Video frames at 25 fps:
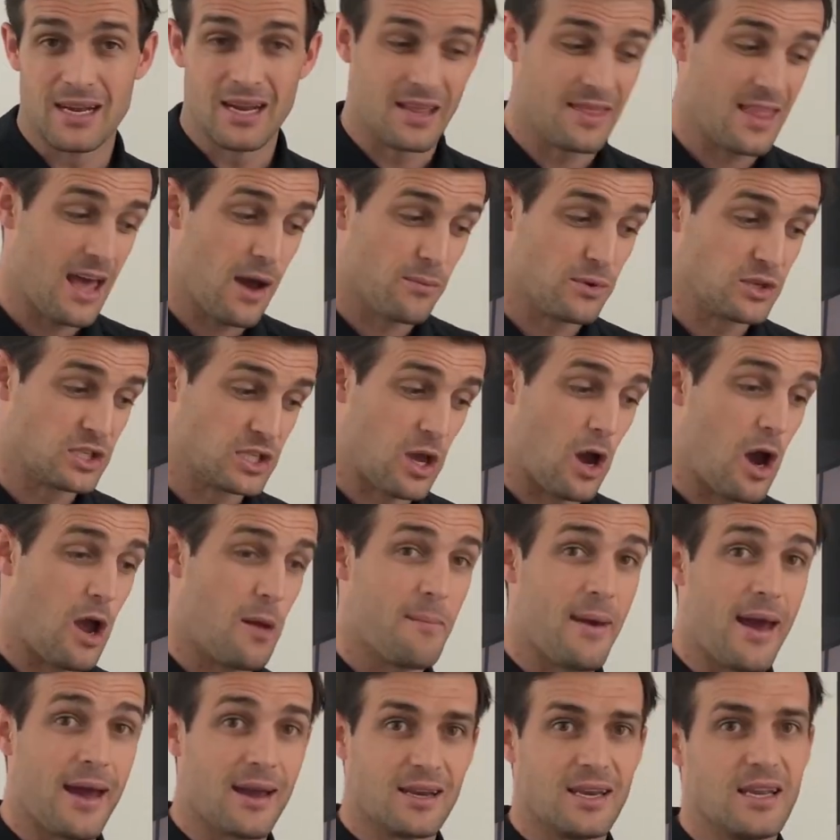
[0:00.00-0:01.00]
and that was going
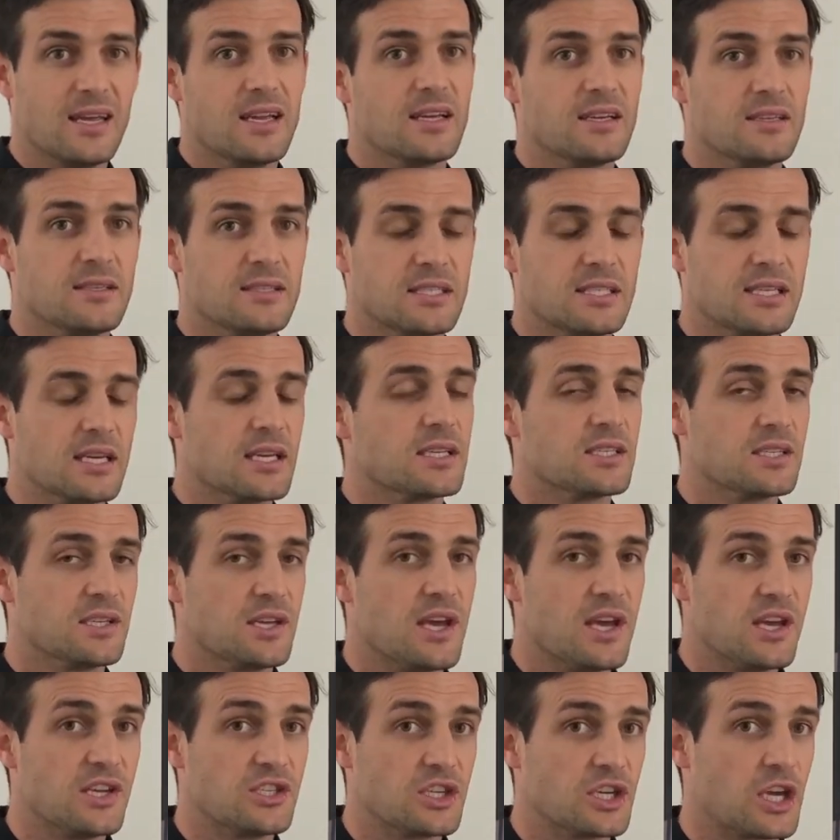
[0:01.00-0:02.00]
back nearly 6
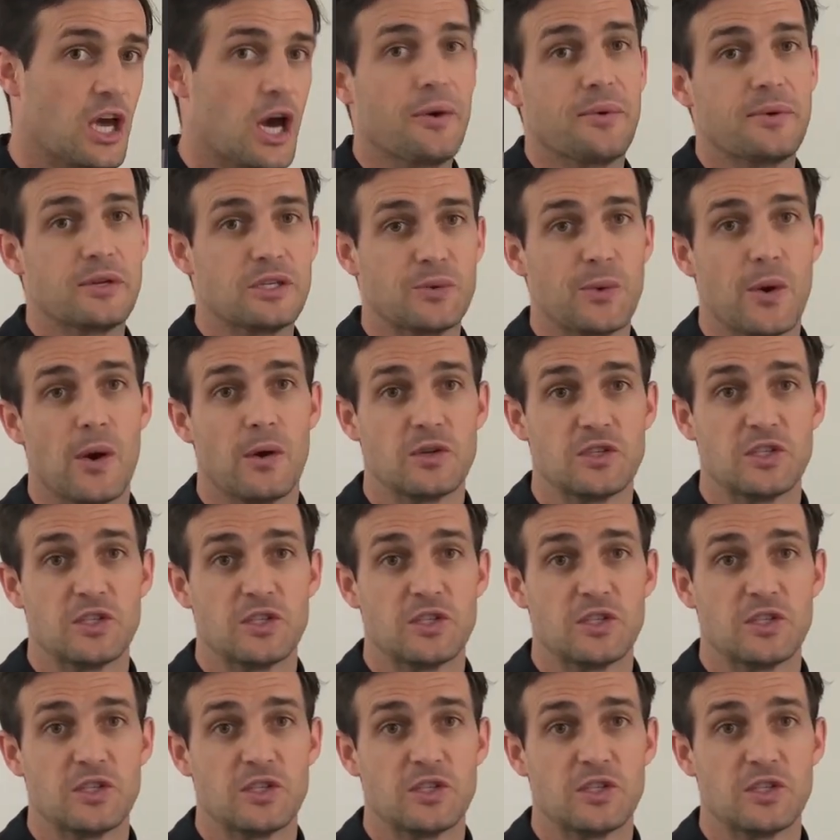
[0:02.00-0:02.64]
years ago as well.